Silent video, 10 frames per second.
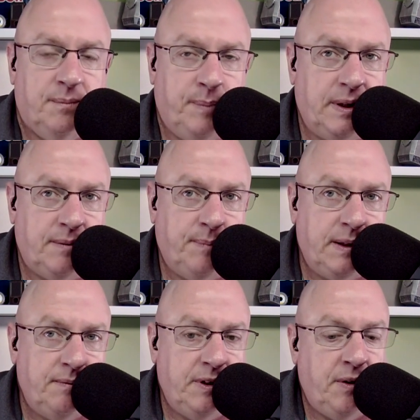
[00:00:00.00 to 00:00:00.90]
but but
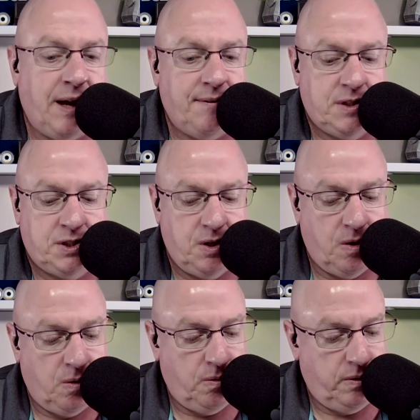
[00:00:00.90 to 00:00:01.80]
when you have a
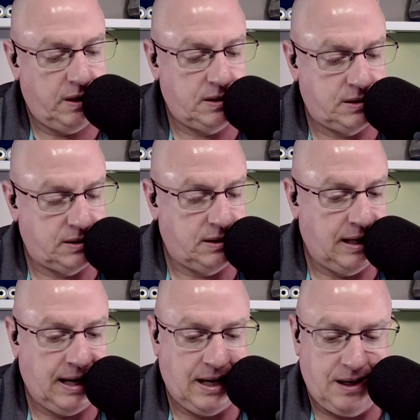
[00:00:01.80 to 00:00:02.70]
show that's
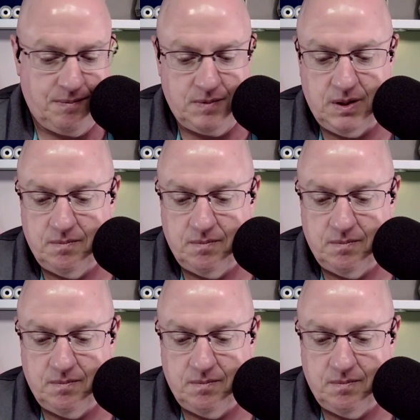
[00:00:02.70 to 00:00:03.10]
named